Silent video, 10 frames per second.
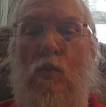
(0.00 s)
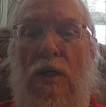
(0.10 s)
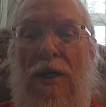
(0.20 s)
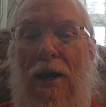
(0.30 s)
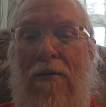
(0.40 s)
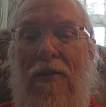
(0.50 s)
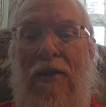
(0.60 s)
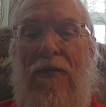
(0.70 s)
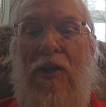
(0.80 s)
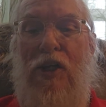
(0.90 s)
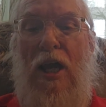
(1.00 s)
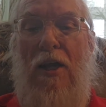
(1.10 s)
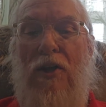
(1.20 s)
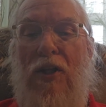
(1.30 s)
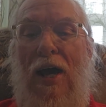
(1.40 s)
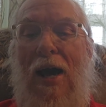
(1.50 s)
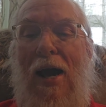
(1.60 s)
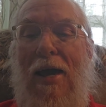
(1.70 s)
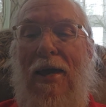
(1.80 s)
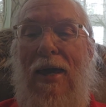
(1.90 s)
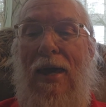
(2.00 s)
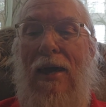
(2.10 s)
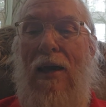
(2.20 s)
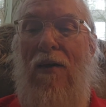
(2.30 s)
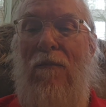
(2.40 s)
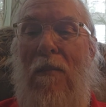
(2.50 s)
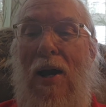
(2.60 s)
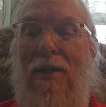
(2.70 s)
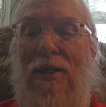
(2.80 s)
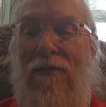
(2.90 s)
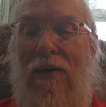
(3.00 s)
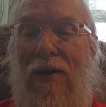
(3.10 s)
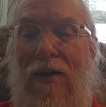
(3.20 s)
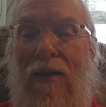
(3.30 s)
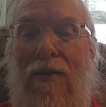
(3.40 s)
novel of the change. The High King of Monteval.